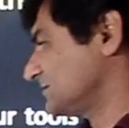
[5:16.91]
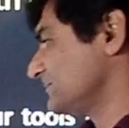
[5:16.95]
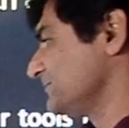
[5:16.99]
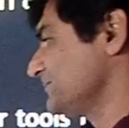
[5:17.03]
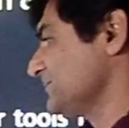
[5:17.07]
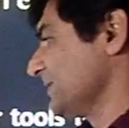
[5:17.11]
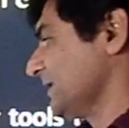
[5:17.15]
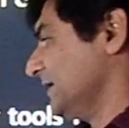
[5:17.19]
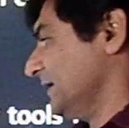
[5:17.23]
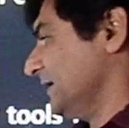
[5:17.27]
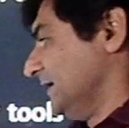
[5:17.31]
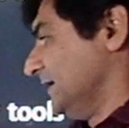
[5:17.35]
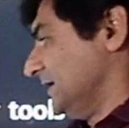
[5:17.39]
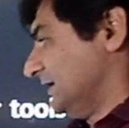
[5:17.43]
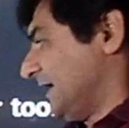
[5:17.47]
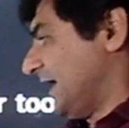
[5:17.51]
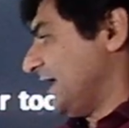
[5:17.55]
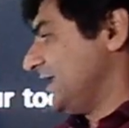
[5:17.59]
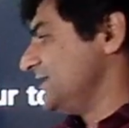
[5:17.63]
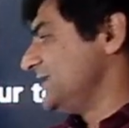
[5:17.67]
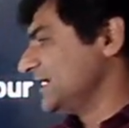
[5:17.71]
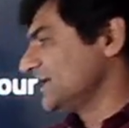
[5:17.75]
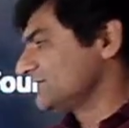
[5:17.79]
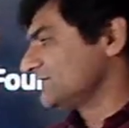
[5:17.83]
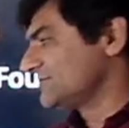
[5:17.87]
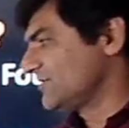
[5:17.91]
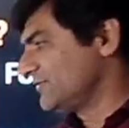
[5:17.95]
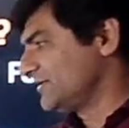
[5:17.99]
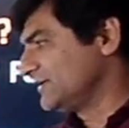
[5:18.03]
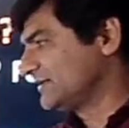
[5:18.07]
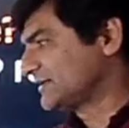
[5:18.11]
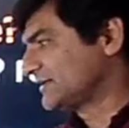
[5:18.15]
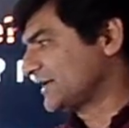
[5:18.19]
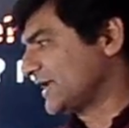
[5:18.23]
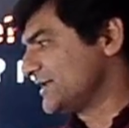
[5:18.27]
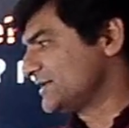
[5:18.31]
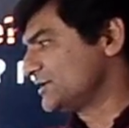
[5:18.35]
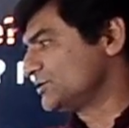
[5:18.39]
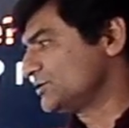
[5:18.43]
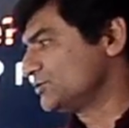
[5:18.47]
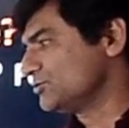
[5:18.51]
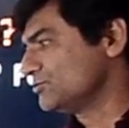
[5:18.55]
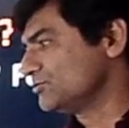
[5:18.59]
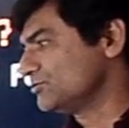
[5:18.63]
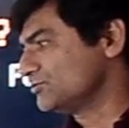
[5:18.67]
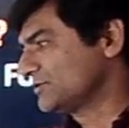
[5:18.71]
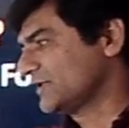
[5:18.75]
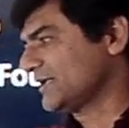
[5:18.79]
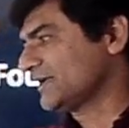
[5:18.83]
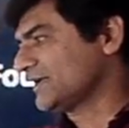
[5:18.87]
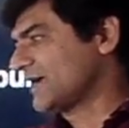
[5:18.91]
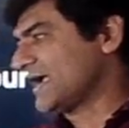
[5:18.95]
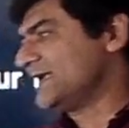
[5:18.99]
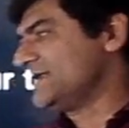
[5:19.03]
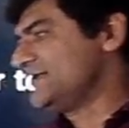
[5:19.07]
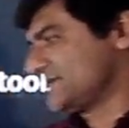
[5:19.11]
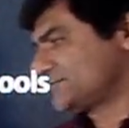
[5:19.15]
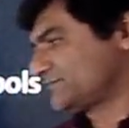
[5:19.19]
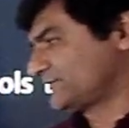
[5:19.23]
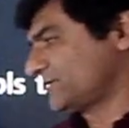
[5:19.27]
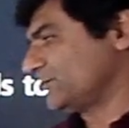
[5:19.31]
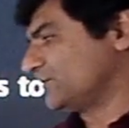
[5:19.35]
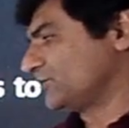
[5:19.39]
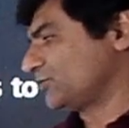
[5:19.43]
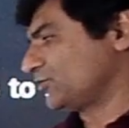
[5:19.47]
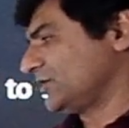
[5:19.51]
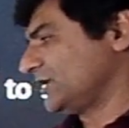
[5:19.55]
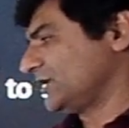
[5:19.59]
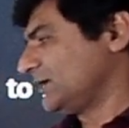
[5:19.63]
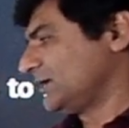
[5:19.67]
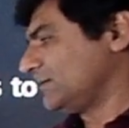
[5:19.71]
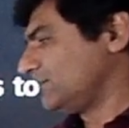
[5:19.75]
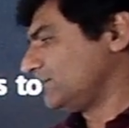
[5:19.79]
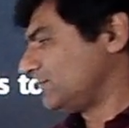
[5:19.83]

And here we will try to take ideas from Roland Barthes